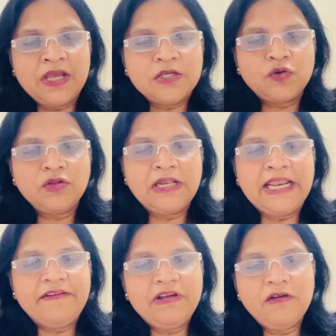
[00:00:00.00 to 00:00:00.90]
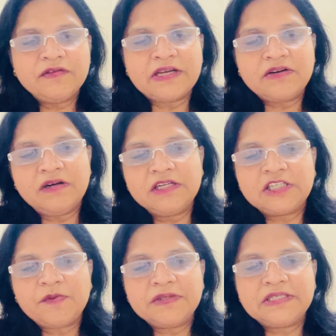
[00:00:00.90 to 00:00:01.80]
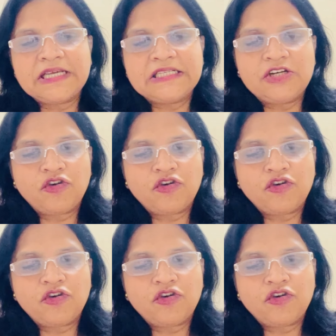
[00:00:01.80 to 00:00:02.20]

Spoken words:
So the level of central disturbance is